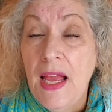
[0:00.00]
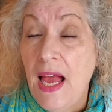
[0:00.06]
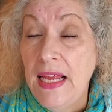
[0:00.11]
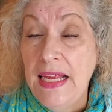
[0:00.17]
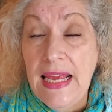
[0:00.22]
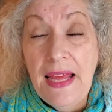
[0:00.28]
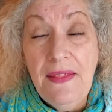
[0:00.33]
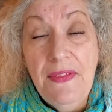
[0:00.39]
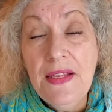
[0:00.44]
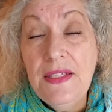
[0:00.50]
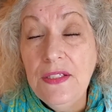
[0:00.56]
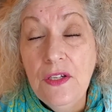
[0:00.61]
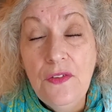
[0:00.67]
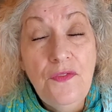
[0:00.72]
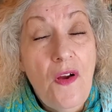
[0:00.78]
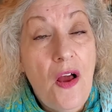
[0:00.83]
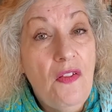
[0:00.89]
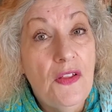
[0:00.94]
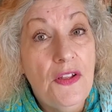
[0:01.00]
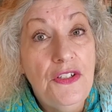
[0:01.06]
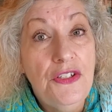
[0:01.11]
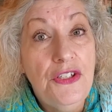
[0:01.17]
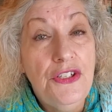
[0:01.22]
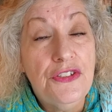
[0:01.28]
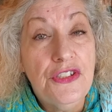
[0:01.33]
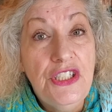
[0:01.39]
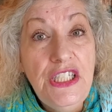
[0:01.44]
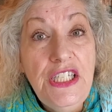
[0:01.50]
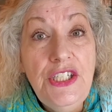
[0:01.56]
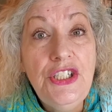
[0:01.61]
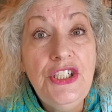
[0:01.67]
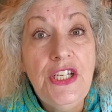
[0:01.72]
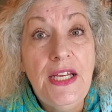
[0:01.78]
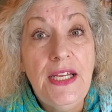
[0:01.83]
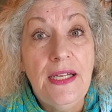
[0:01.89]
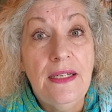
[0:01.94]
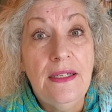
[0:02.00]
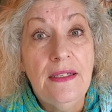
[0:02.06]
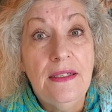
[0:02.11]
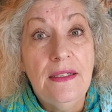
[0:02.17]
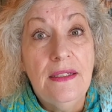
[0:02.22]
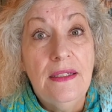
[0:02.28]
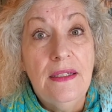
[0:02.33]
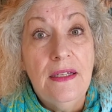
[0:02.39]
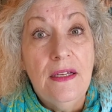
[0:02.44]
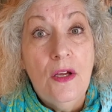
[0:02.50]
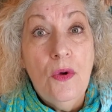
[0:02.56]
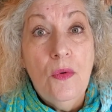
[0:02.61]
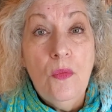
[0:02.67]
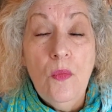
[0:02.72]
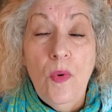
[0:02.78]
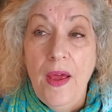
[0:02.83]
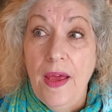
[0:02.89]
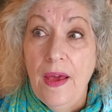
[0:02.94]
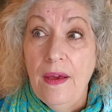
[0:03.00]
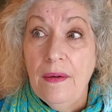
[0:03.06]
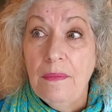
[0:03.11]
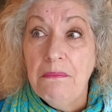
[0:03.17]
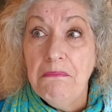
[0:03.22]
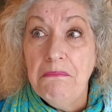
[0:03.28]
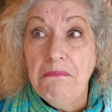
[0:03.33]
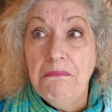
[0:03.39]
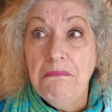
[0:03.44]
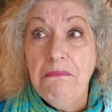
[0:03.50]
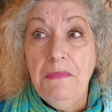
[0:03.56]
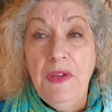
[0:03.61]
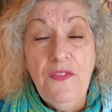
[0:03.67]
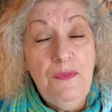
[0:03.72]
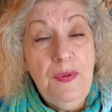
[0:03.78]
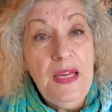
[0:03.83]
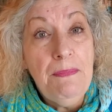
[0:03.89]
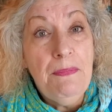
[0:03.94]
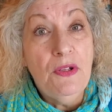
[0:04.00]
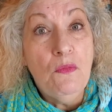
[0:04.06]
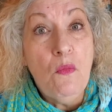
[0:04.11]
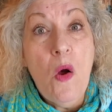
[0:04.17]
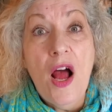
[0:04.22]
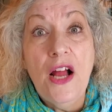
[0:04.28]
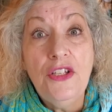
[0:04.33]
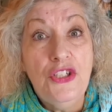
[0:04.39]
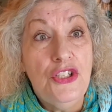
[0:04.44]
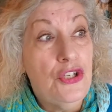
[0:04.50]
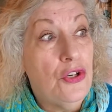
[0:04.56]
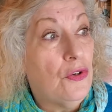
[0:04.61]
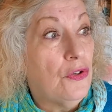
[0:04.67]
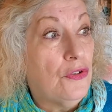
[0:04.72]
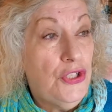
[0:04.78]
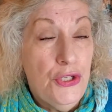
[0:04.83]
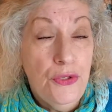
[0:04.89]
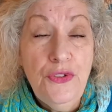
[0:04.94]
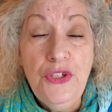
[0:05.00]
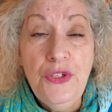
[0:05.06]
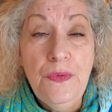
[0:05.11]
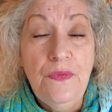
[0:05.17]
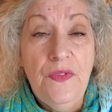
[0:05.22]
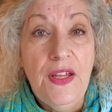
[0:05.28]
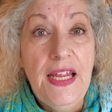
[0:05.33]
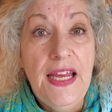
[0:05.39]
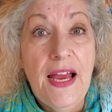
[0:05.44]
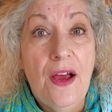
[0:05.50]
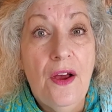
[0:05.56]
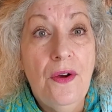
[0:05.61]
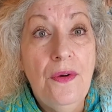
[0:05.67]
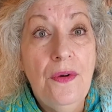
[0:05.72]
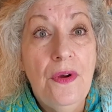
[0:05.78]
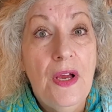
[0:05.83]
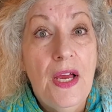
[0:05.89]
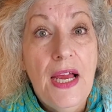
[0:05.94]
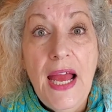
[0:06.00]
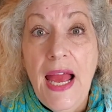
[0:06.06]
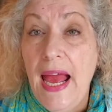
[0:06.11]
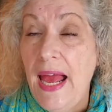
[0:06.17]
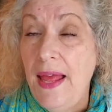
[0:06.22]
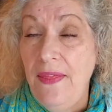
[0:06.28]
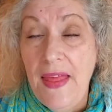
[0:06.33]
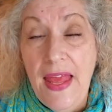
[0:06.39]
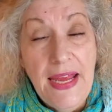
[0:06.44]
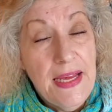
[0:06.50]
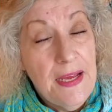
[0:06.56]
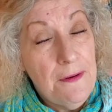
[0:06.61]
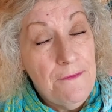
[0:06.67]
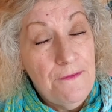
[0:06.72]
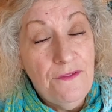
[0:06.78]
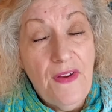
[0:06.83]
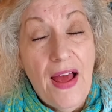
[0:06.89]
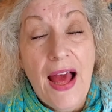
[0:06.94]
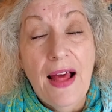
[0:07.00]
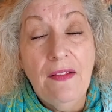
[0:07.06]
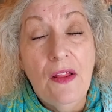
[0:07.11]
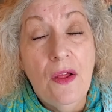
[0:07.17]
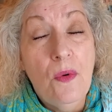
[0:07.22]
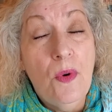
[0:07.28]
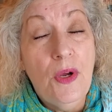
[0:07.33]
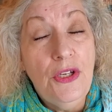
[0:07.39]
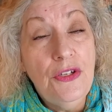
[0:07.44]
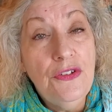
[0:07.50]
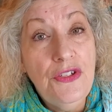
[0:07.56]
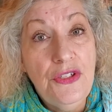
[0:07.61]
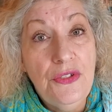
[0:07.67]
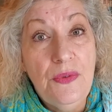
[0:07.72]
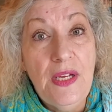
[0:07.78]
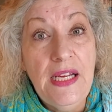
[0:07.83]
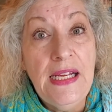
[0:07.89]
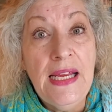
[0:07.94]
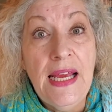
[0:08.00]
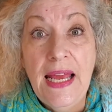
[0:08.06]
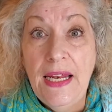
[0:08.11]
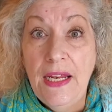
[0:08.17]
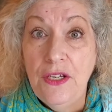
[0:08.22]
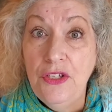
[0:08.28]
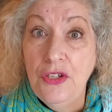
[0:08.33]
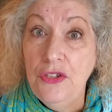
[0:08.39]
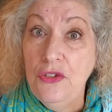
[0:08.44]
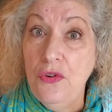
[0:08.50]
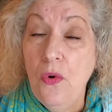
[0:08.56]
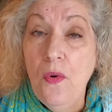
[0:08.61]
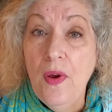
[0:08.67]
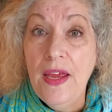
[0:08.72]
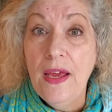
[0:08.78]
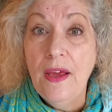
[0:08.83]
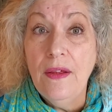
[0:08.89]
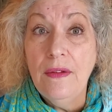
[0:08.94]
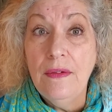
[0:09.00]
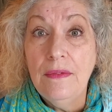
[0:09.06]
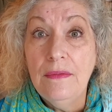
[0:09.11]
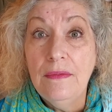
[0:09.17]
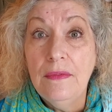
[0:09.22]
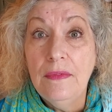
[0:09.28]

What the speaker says: Again, this could fall under your teaching, where if people watch your YouTube video and they can follow what you're doing in a tutorial.